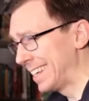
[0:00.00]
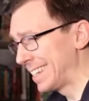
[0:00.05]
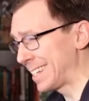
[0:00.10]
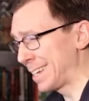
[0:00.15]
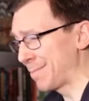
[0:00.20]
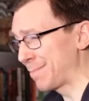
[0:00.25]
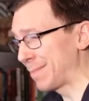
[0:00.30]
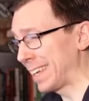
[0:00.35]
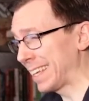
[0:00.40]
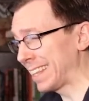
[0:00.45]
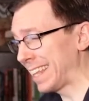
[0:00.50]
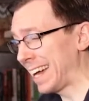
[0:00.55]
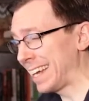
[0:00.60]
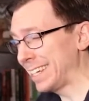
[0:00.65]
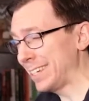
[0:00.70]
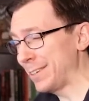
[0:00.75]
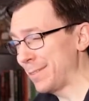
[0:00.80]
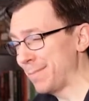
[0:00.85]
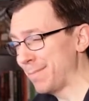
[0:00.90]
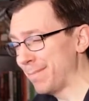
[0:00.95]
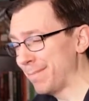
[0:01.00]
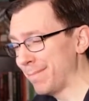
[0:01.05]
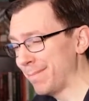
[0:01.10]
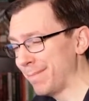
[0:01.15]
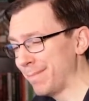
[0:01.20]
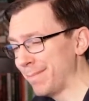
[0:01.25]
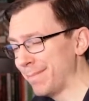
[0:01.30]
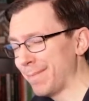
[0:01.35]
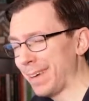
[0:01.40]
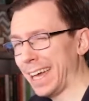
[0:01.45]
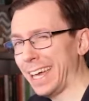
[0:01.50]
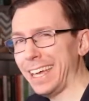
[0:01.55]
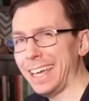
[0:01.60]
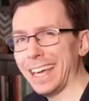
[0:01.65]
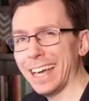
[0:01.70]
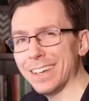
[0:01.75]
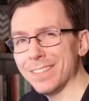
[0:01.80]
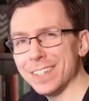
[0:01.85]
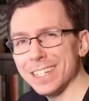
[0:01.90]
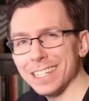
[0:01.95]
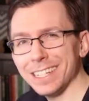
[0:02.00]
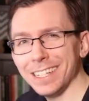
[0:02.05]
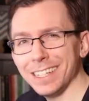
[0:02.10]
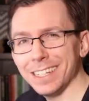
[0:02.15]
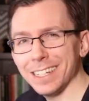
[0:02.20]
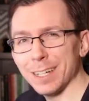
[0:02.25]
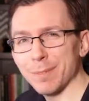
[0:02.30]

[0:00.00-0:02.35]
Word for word: something that you may have seen